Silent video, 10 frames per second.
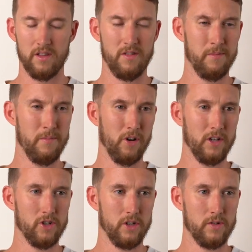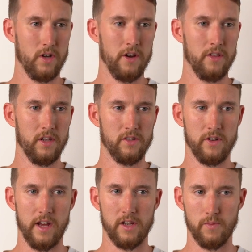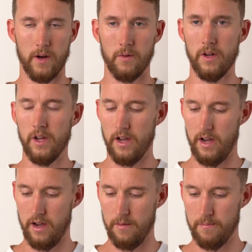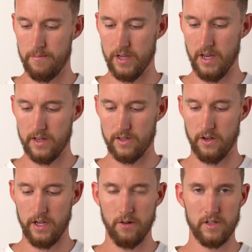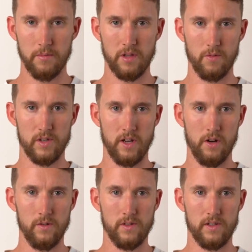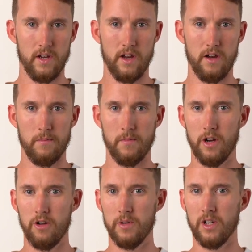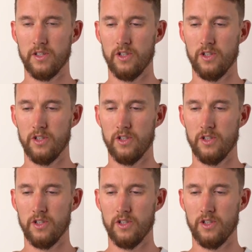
the modeling shots I didn't think turned out as well. But yeah, so here are some of the results. I hope you guys